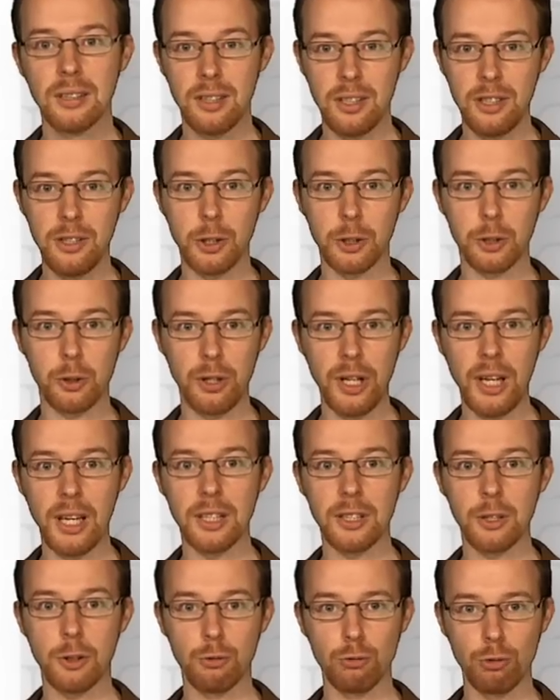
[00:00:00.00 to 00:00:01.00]
did not
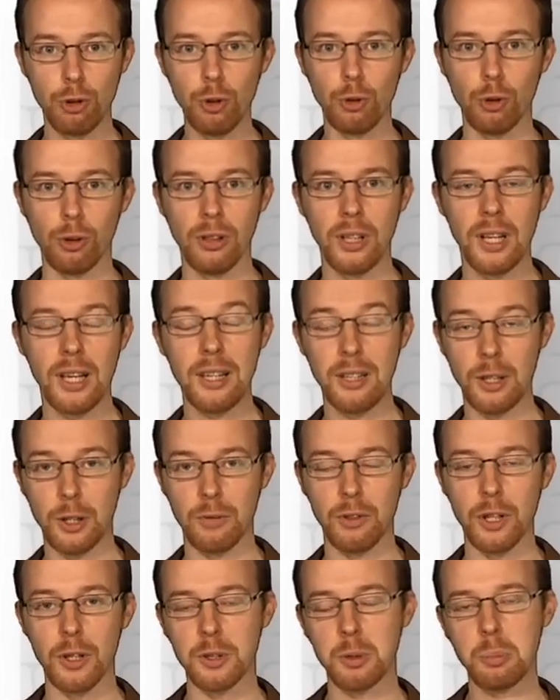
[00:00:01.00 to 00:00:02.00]
create or rule
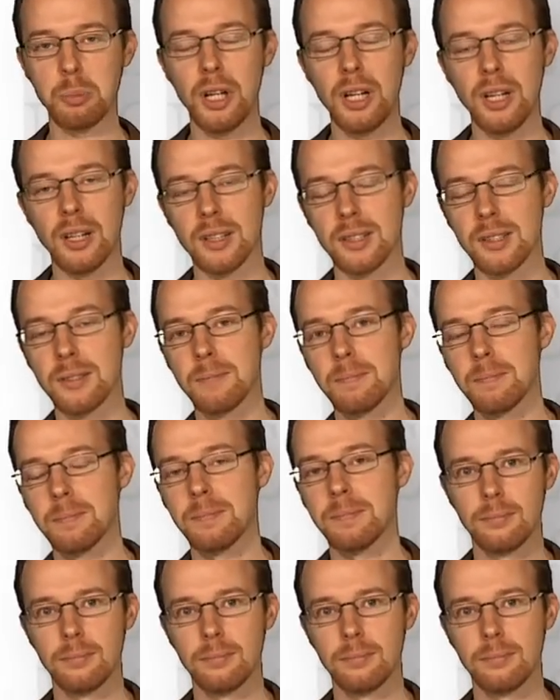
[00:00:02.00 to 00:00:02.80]
any of those empires.